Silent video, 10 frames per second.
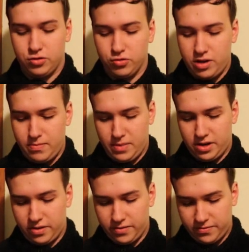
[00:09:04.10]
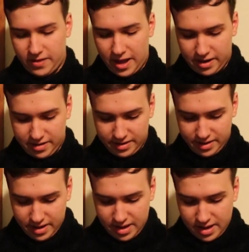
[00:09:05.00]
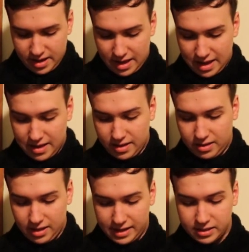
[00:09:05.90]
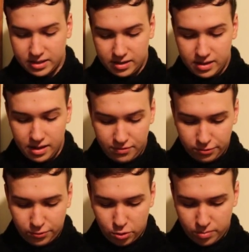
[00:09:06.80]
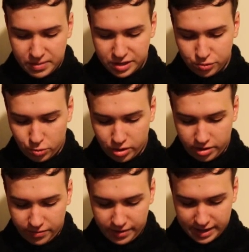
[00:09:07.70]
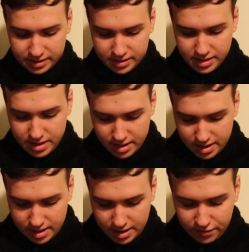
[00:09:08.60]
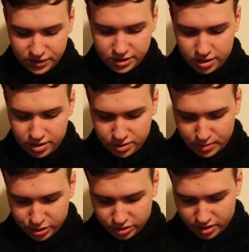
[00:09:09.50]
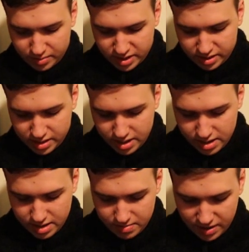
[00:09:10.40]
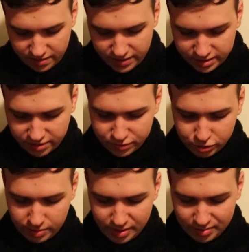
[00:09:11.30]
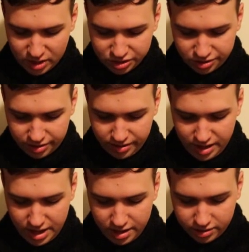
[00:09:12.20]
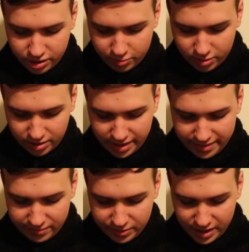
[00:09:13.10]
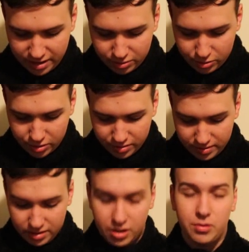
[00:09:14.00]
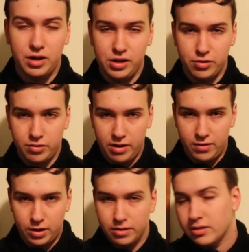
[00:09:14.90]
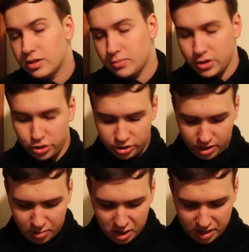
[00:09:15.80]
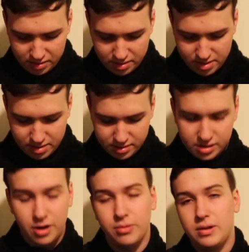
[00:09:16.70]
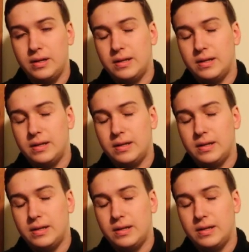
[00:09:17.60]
Dream Mirror Fend, a light level 4 Beast Warrior effect. If this card is special summoned by the effect of a Dream Mirror monster, you can target one blade or lower in your graveyard. Special summon it. So,